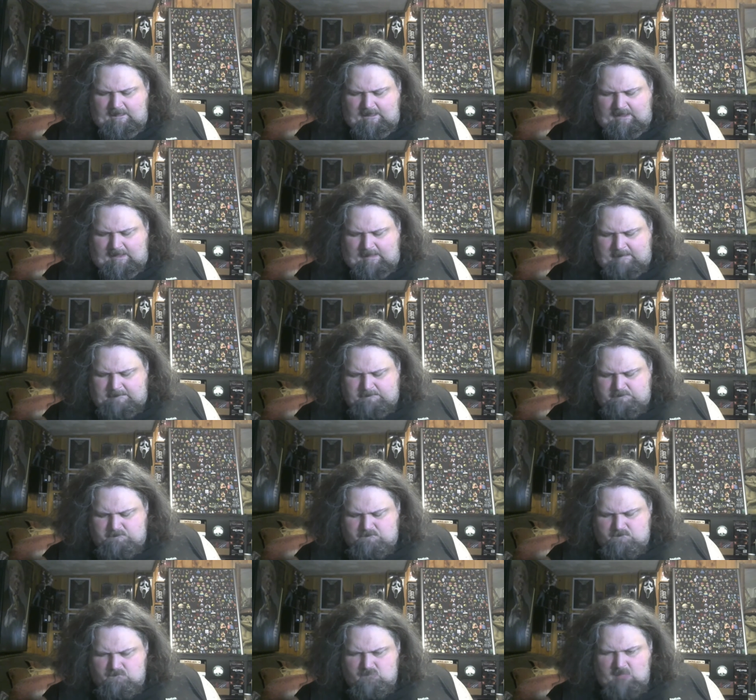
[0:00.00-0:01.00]
Um,
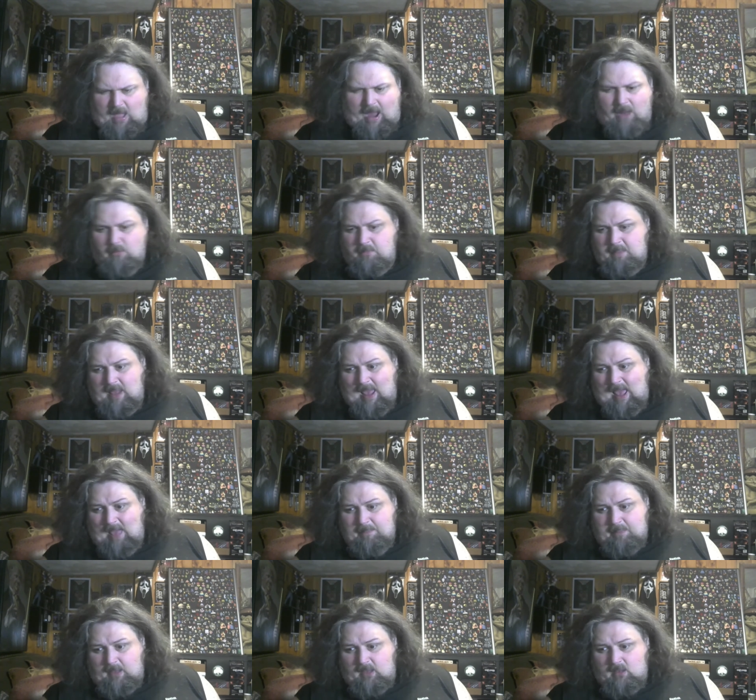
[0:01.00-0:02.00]
I would be
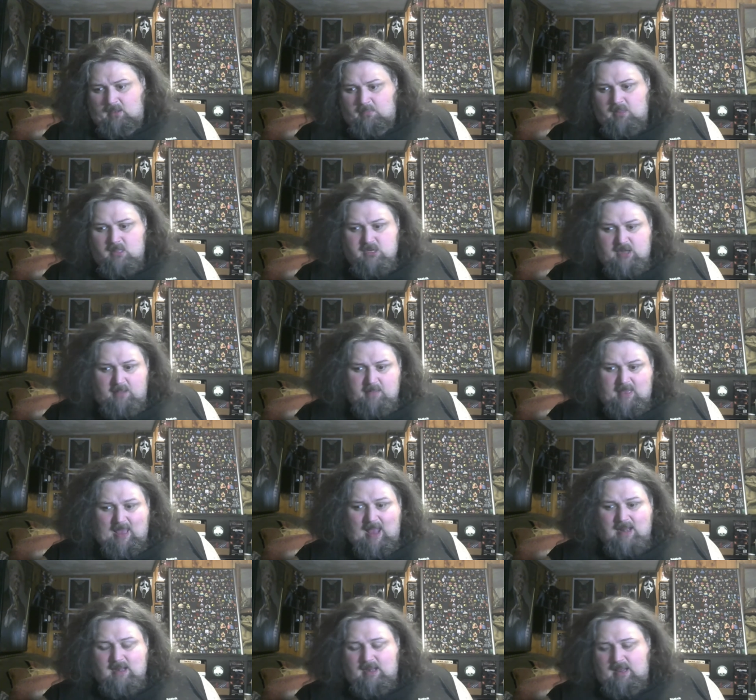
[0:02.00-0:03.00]
happy. I mean, Jamie
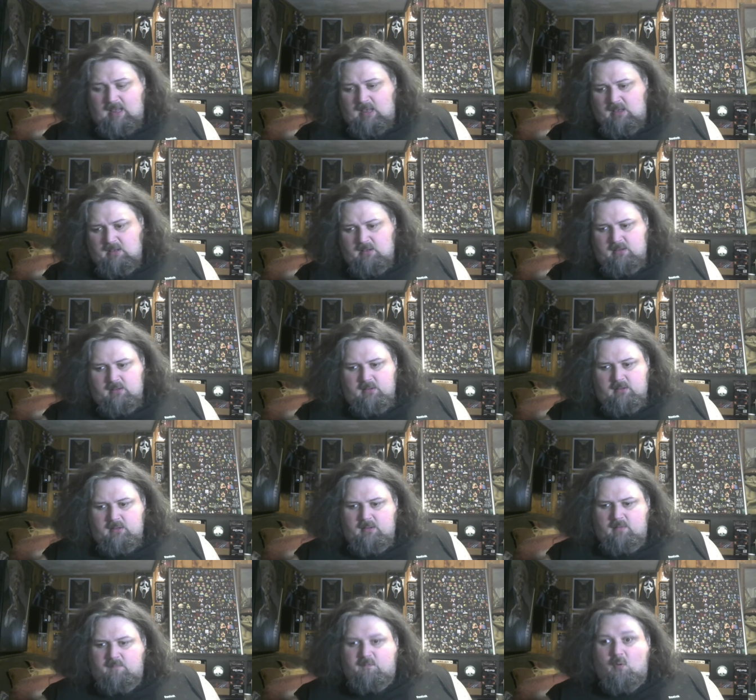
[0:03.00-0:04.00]
Kennedy,
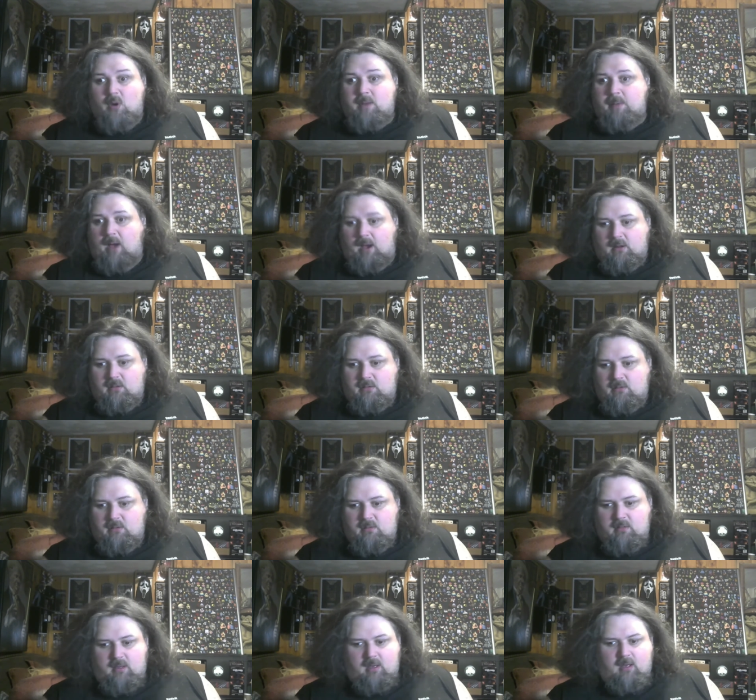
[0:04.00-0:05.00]
forty bucks.
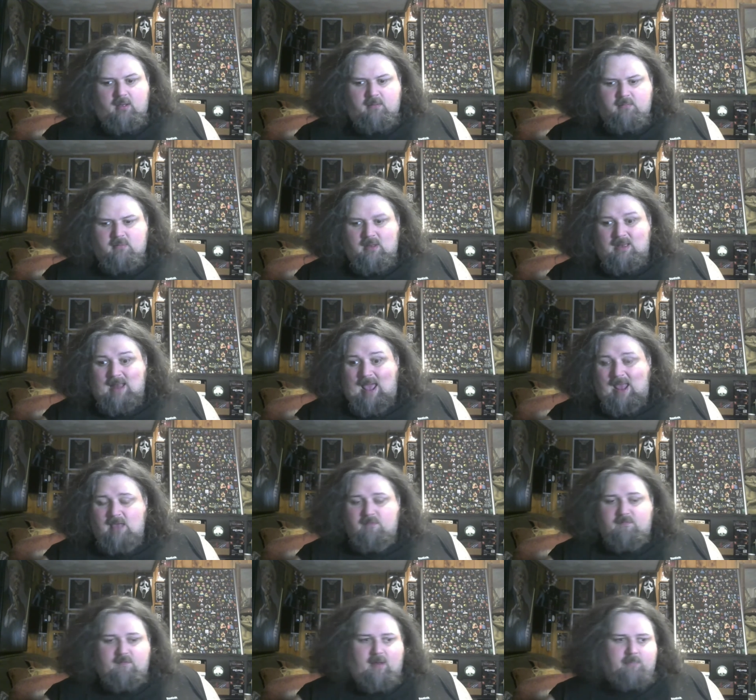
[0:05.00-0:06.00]
The the
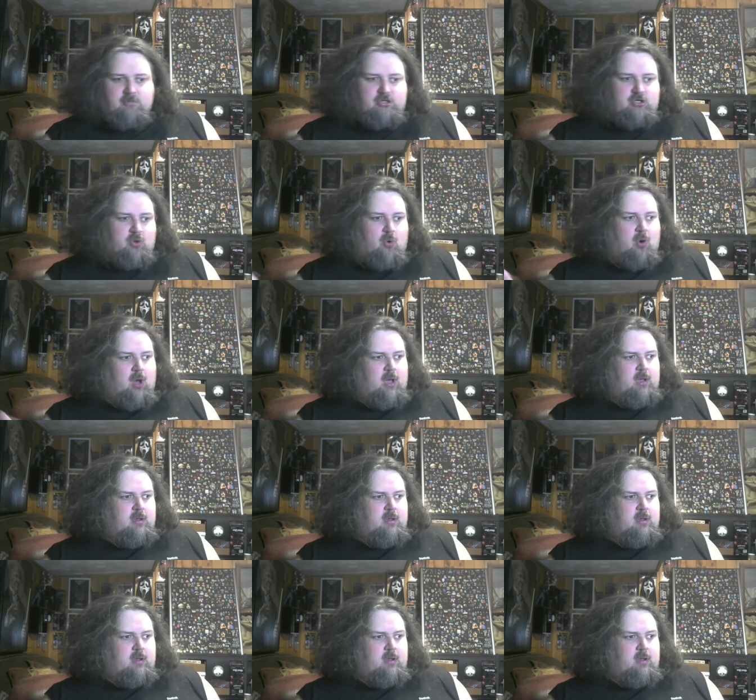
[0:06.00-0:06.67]
knife, I'm sure,